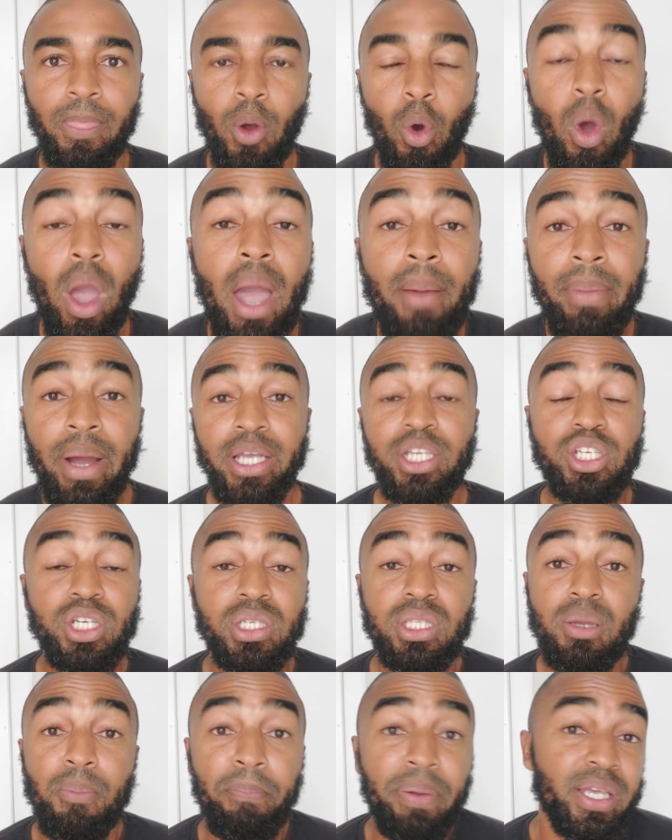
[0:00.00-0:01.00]
Or am I
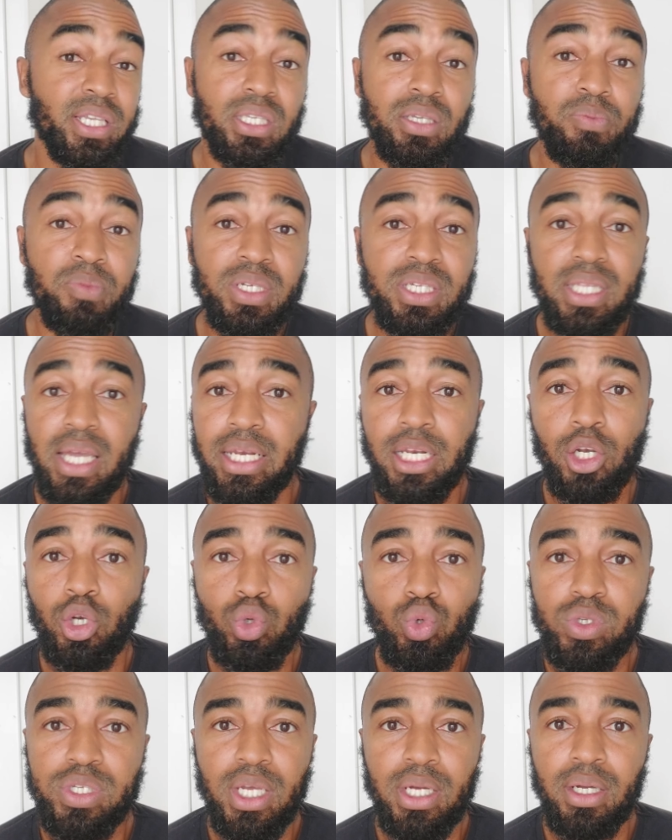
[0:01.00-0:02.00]
just a pessimist and a
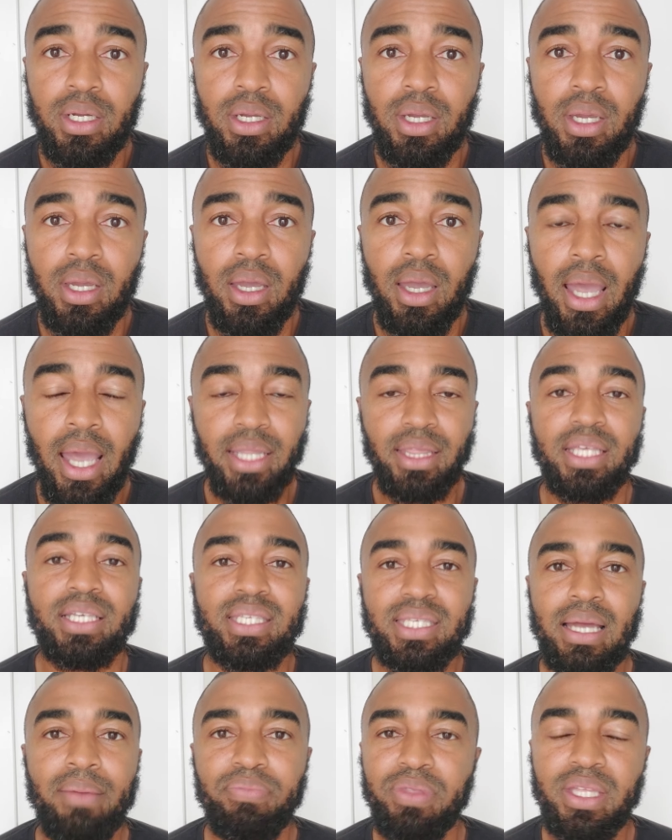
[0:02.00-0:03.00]
loser and there's
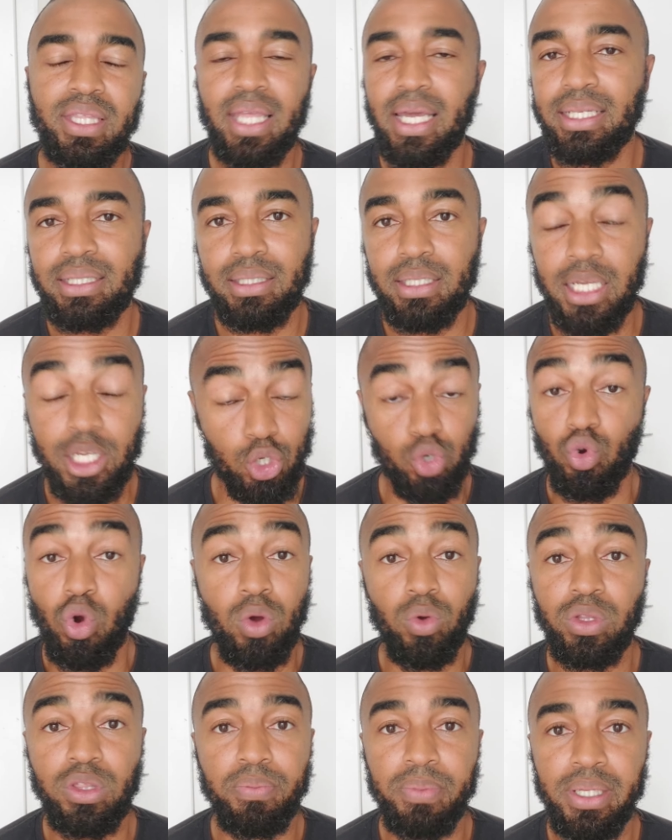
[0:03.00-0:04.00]
something that is
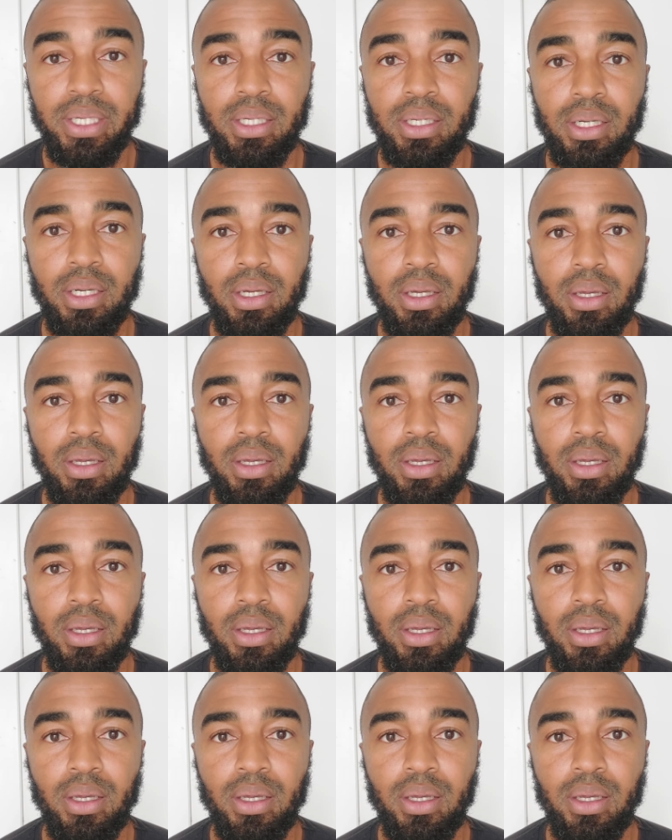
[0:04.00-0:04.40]
wrong with me?